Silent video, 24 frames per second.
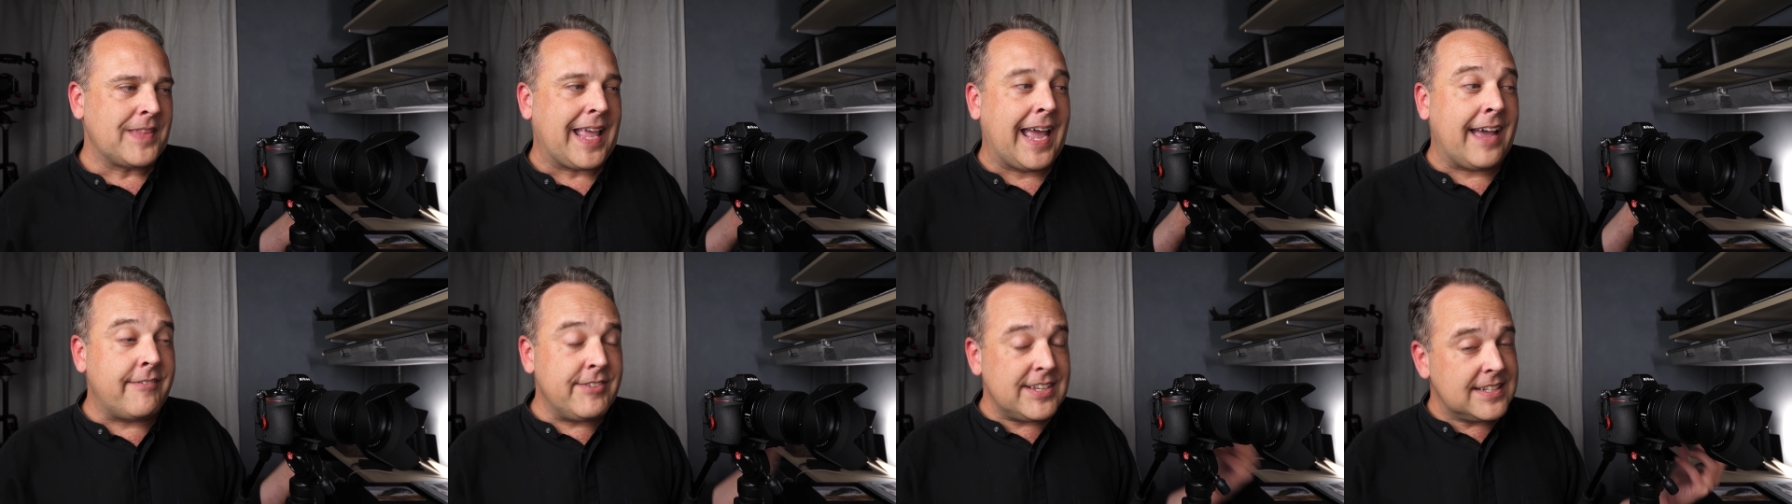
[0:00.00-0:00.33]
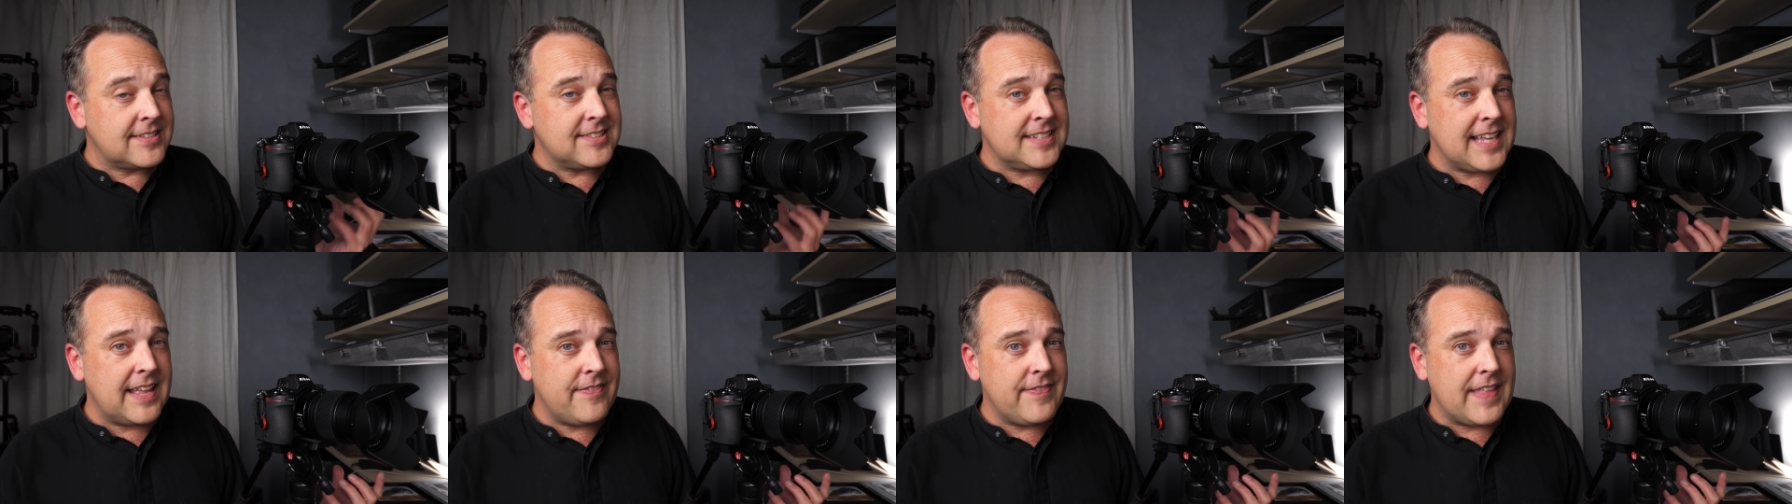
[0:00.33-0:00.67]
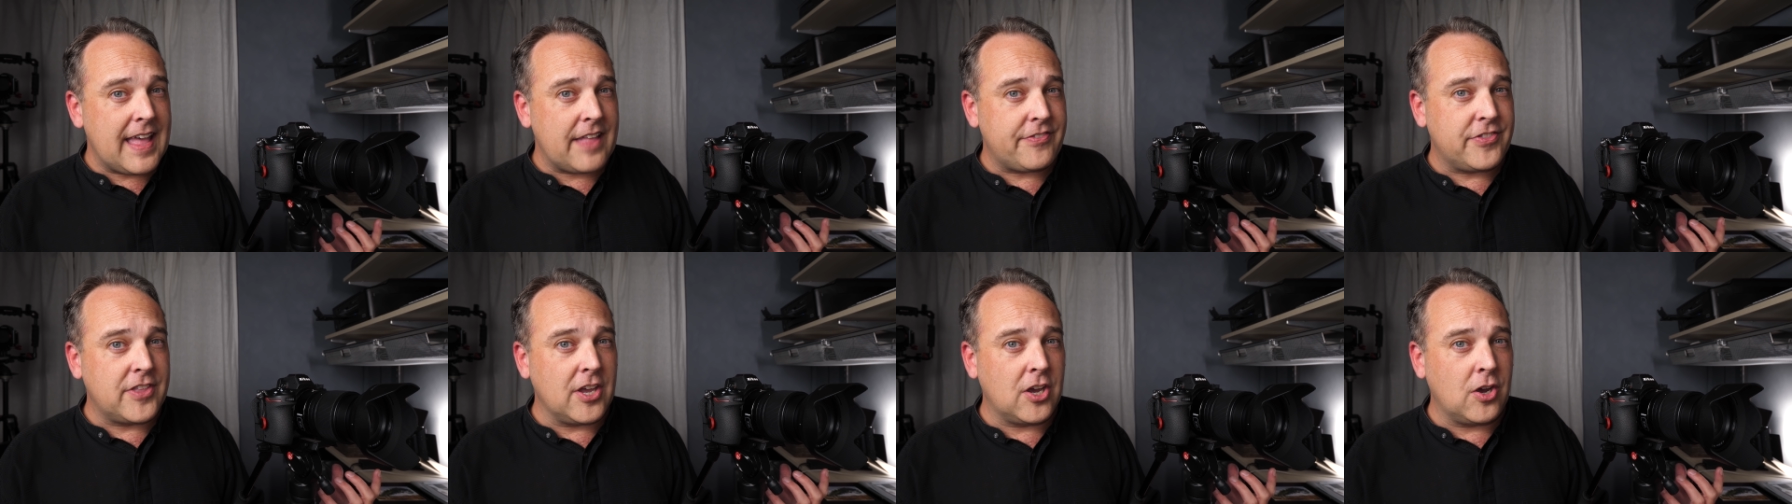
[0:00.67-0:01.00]
Having said
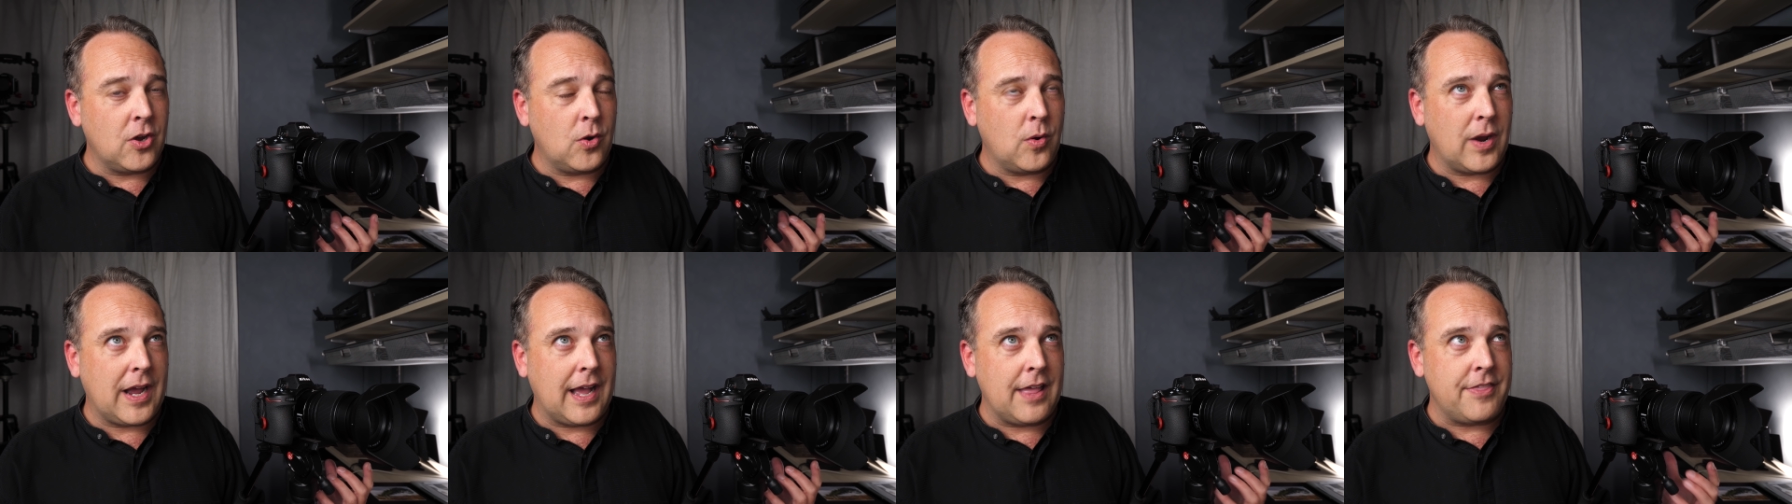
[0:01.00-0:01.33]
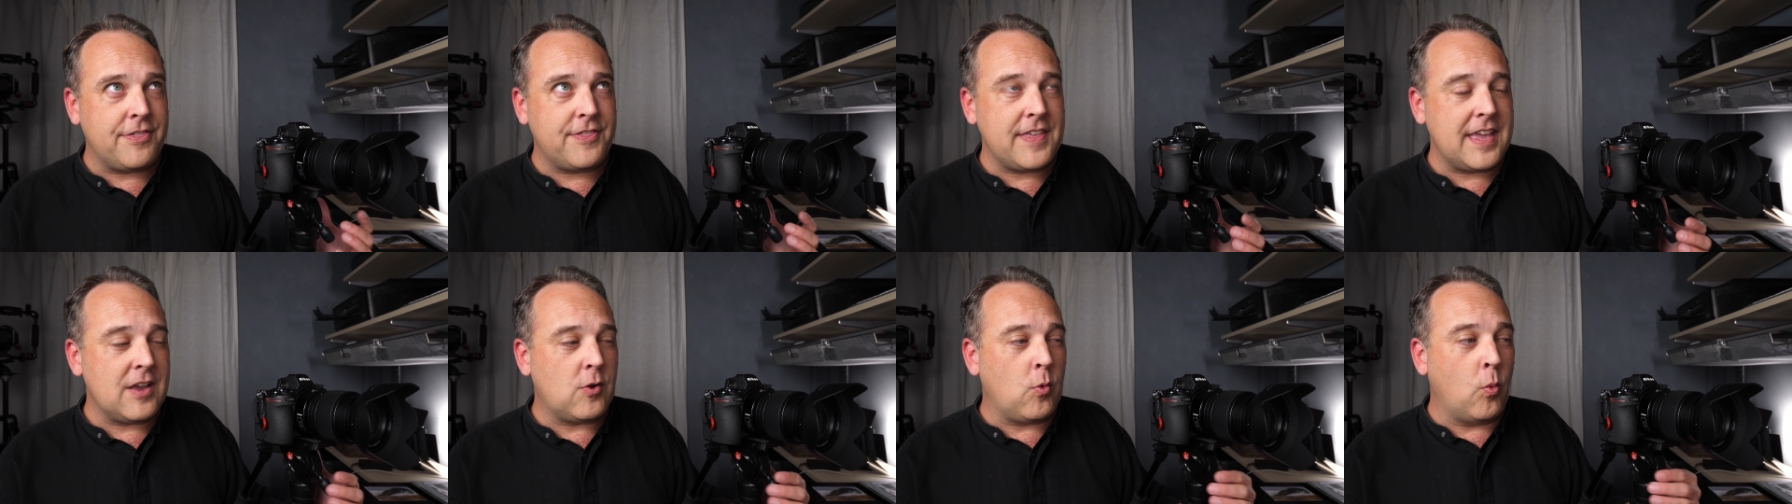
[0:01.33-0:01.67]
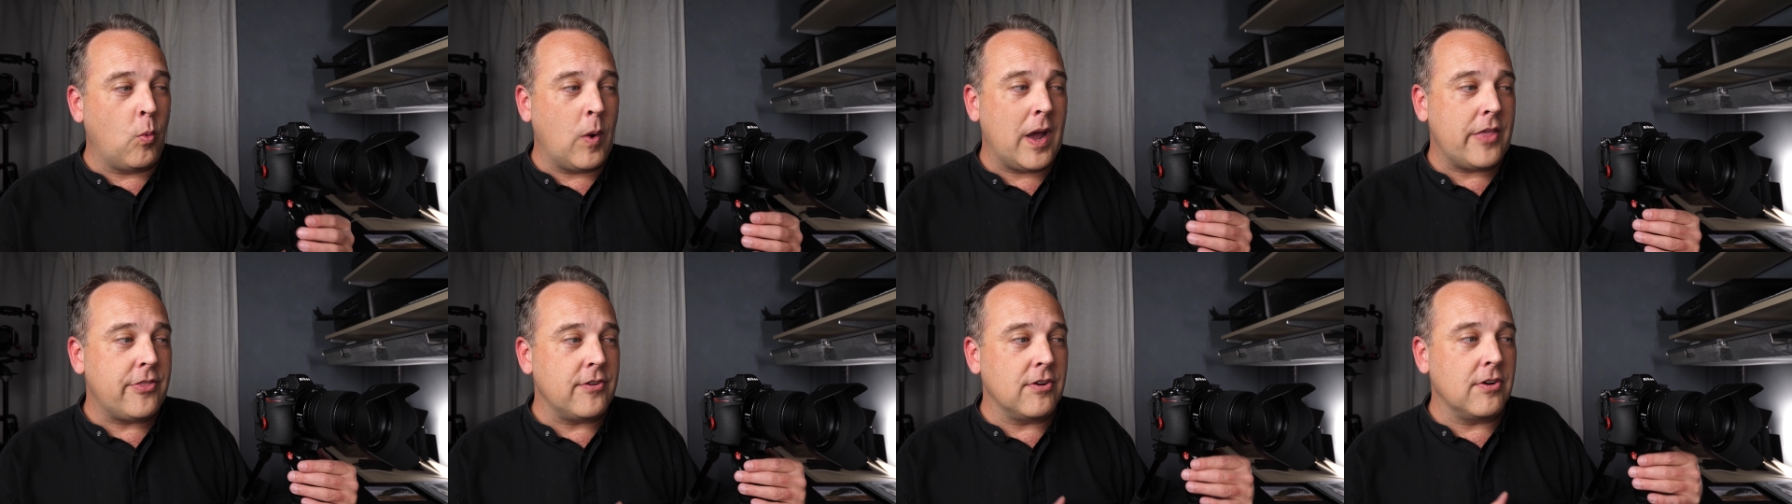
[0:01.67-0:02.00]
that, though, I think
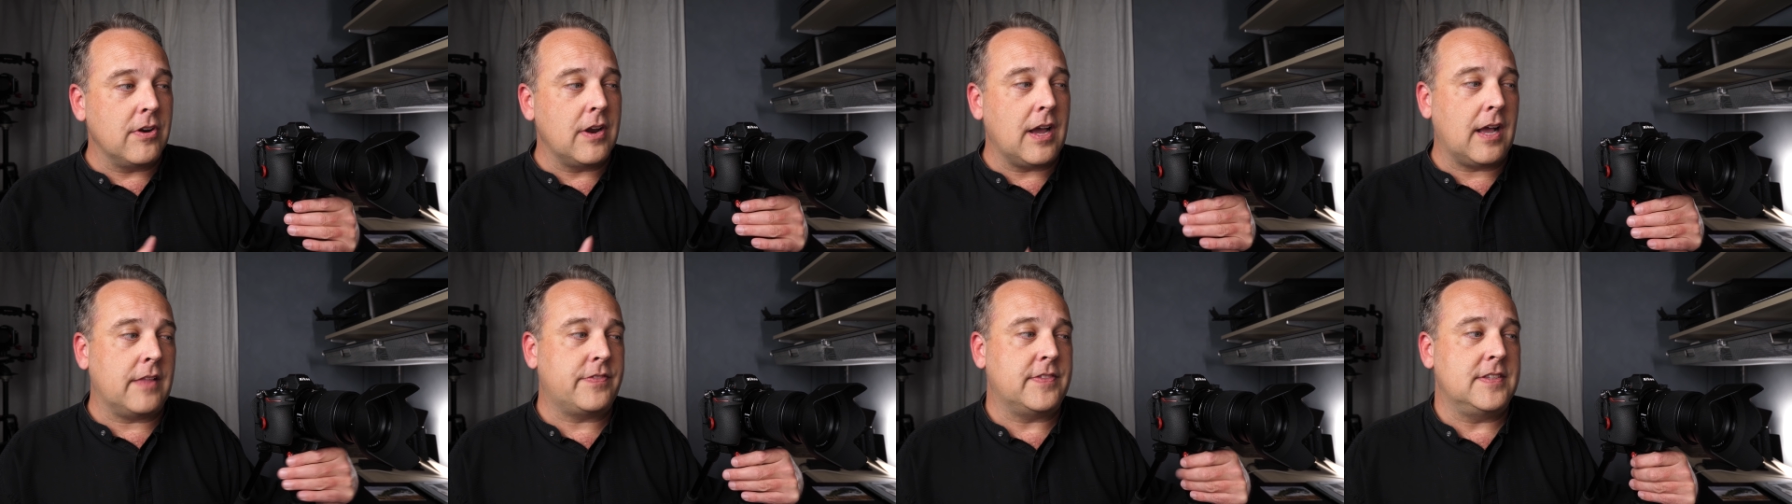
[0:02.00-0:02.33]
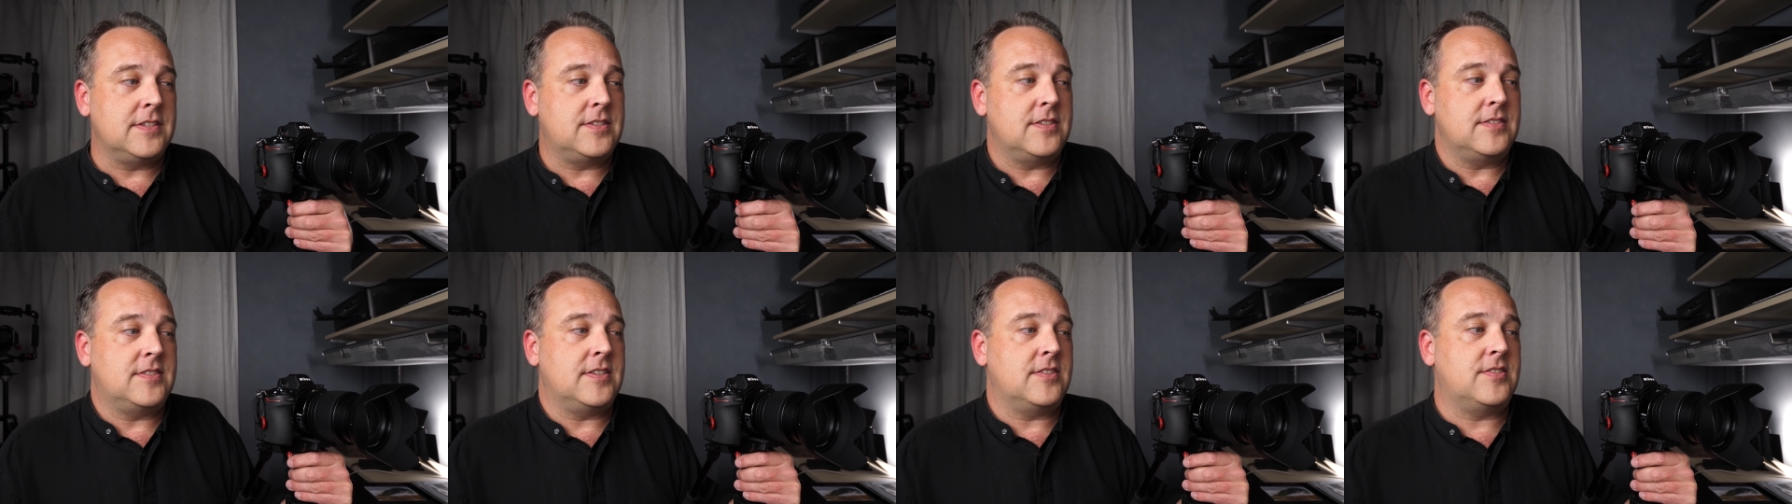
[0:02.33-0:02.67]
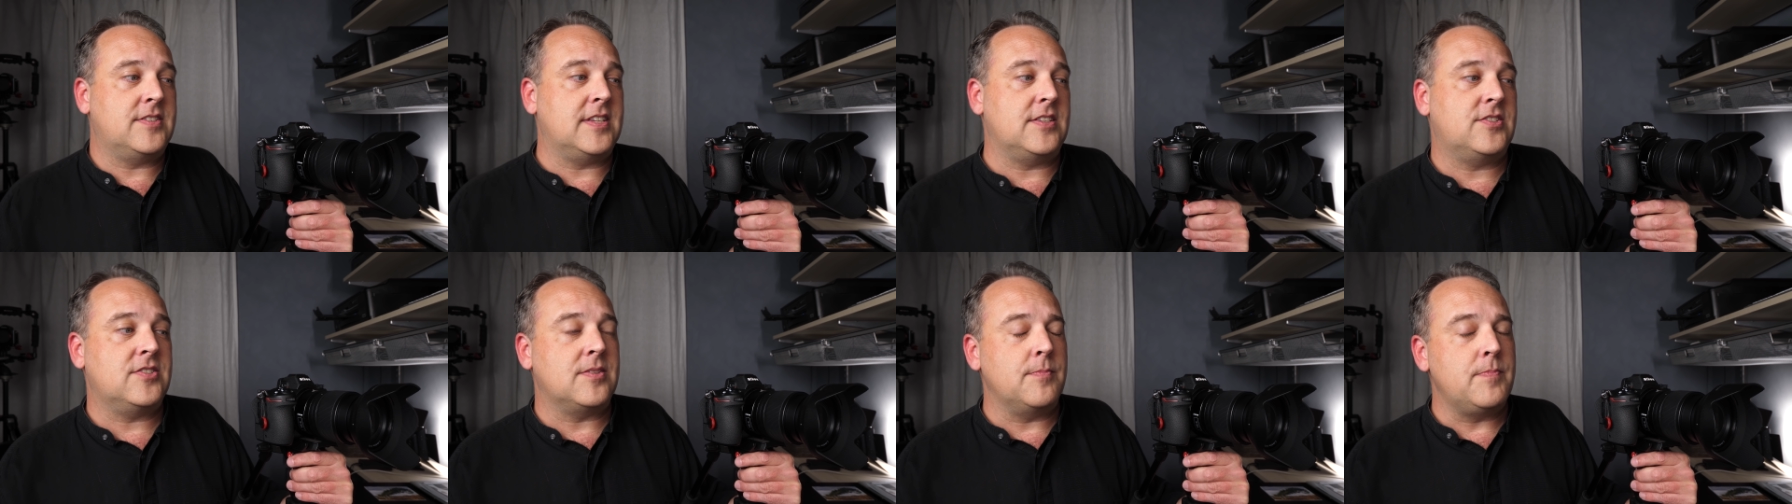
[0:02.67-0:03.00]
whether or not this is a
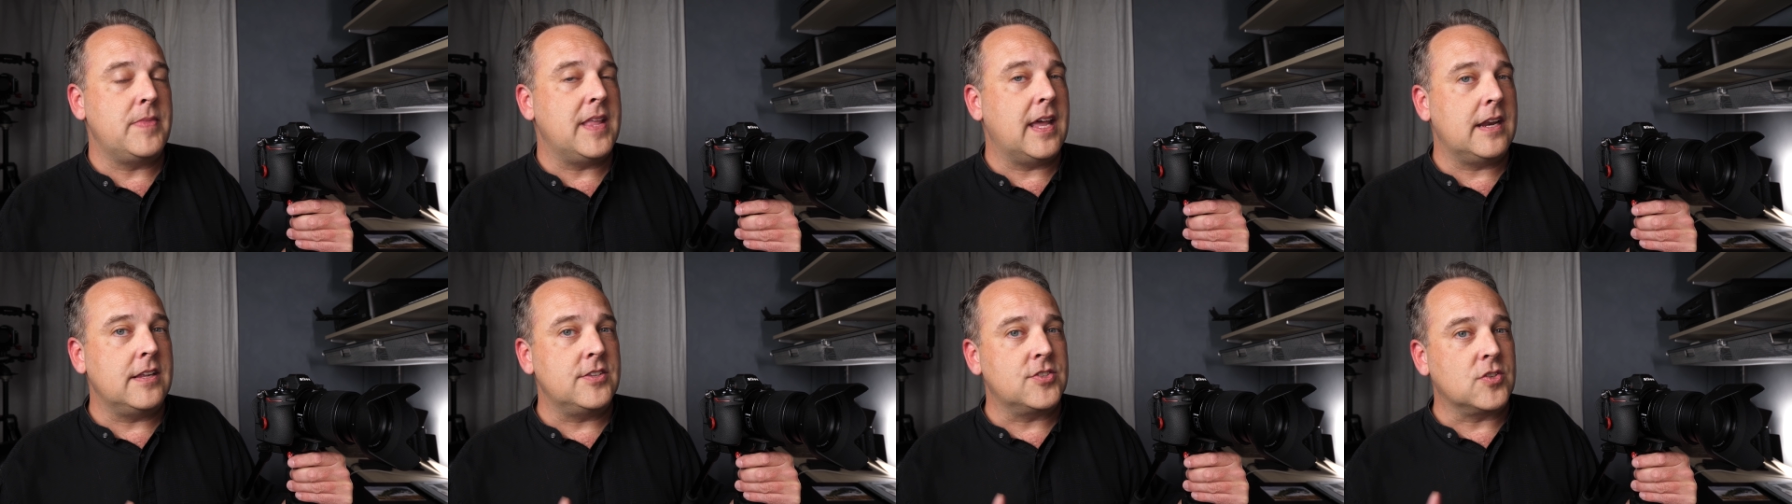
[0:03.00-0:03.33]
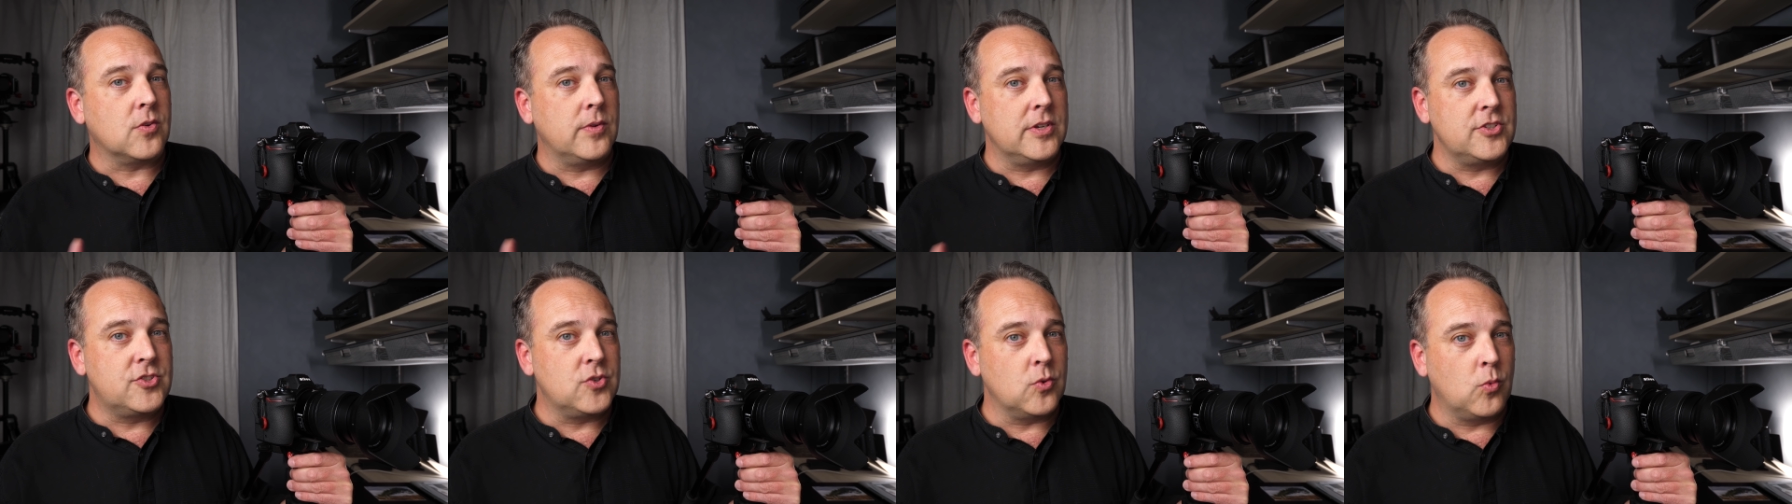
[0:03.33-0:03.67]
system that is going